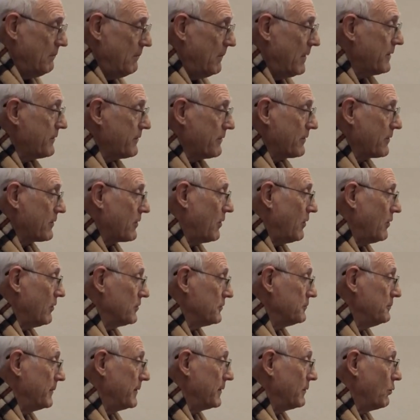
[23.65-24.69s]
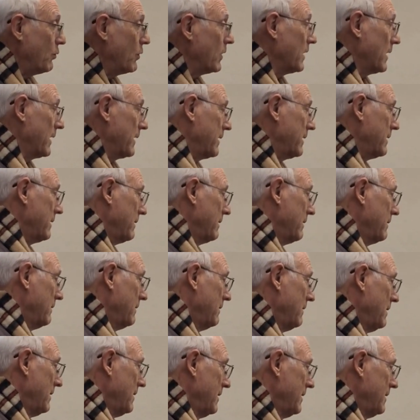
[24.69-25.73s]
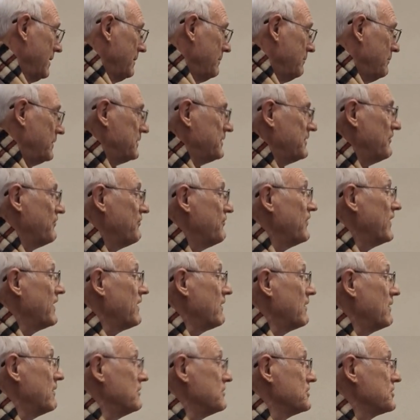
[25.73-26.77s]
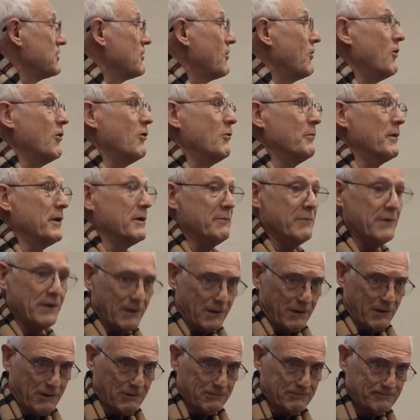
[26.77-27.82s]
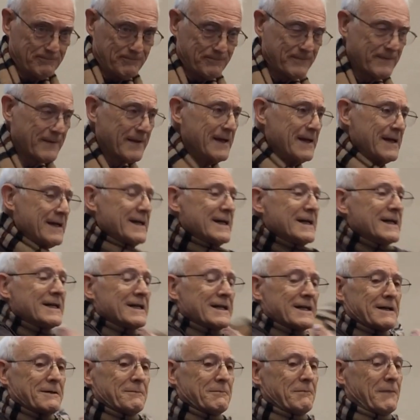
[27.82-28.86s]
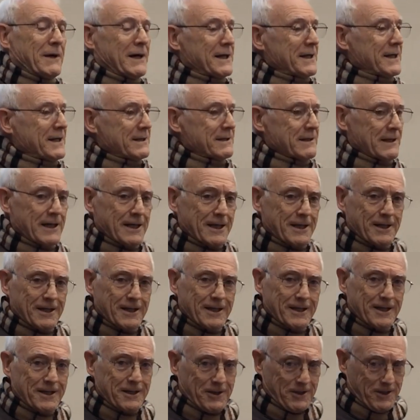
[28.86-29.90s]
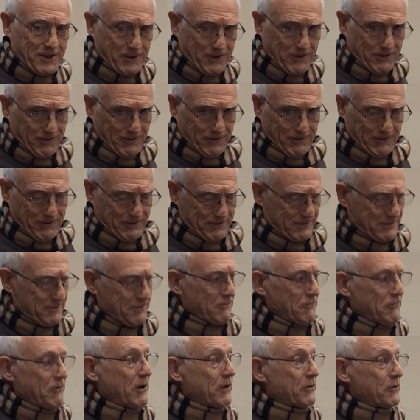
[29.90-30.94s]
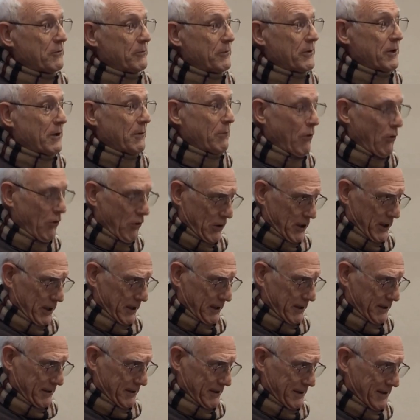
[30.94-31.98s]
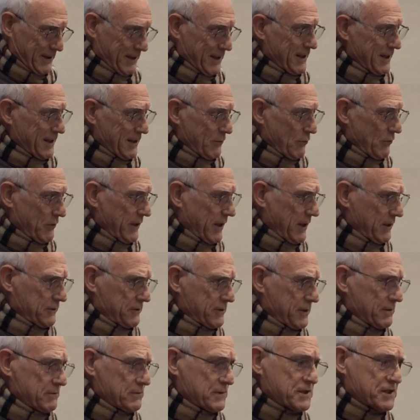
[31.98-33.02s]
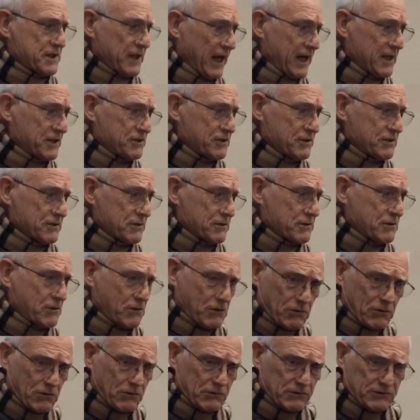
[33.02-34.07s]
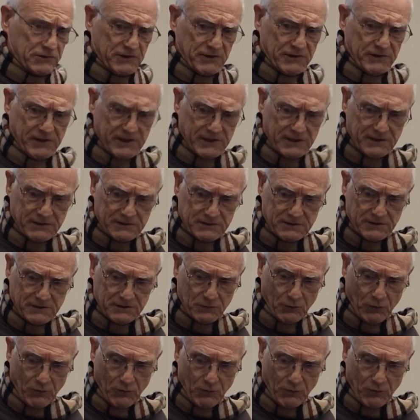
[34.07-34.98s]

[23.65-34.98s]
Mother calls me Willie, but the fellers call me Bill. Mighty glad I ain't a girl, rather be a boy without them sashes, curls, and things as